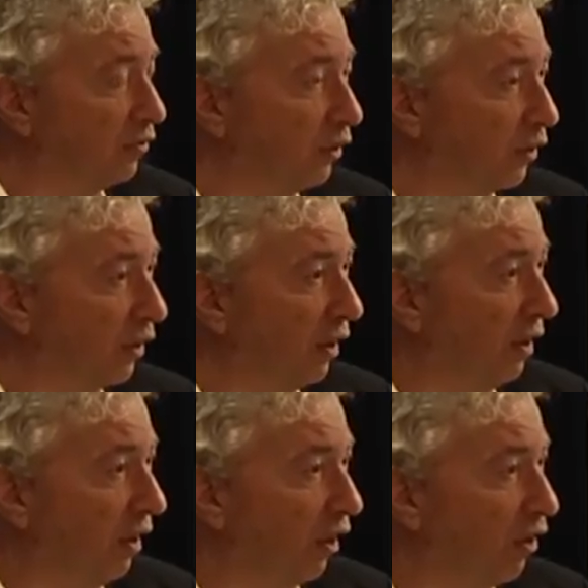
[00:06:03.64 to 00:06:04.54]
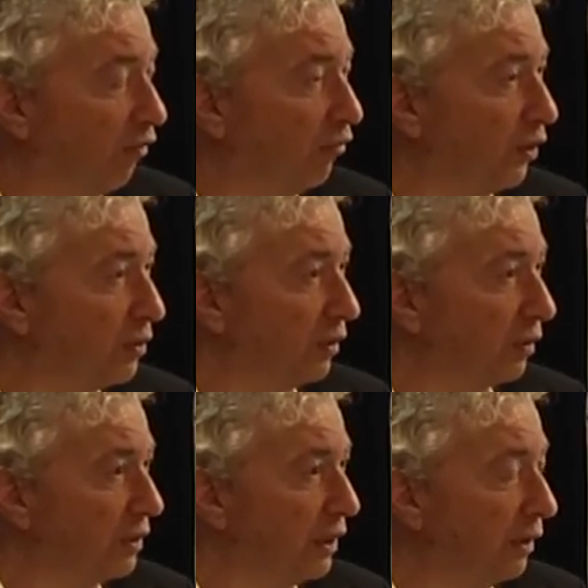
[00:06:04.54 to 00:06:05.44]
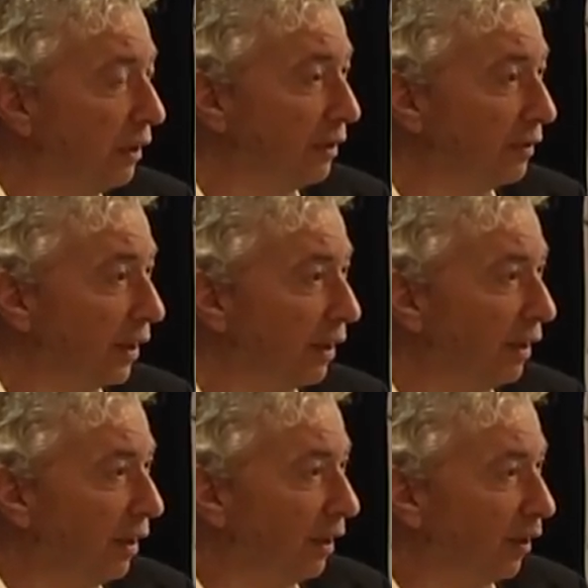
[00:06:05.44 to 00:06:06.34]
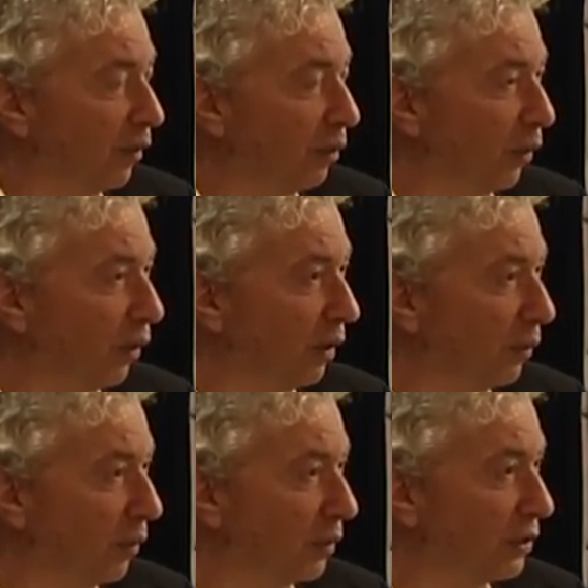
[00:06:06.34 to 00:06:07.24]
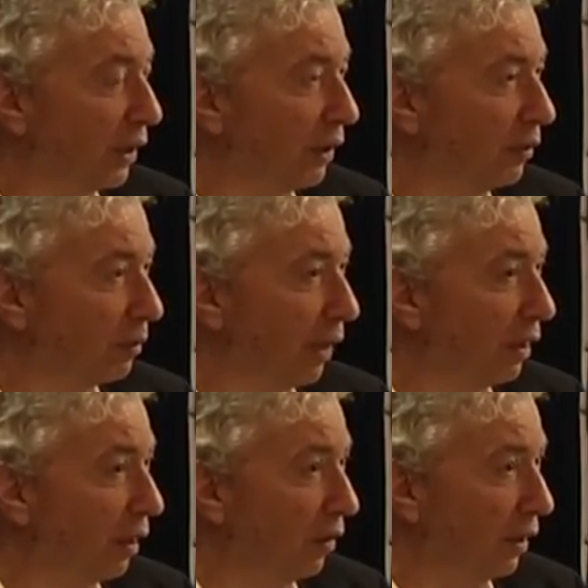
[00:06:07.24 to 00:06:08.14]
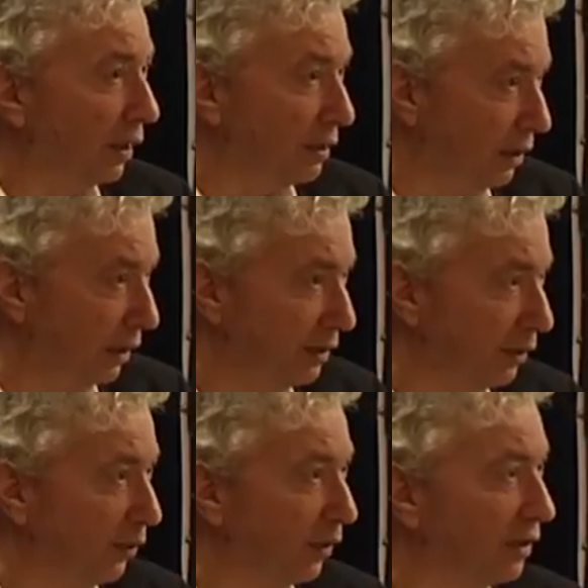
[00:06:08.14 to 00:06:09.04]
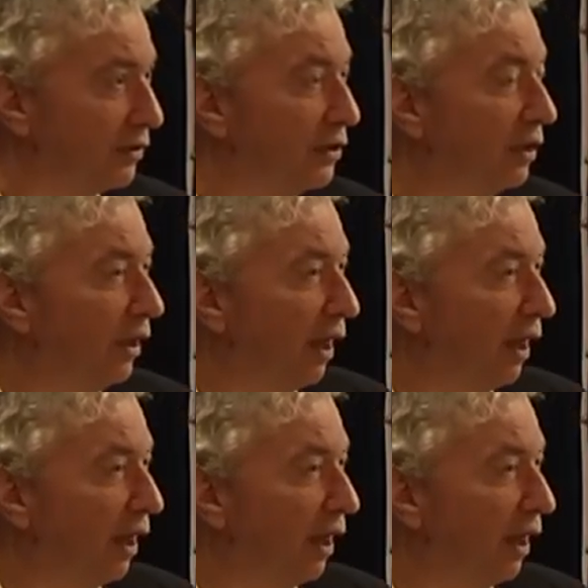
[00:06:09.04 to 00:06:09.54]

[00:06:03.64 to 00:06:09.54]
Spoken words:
for a conference on the centenary of the Balkan Wars, and I told my colleagues, historians,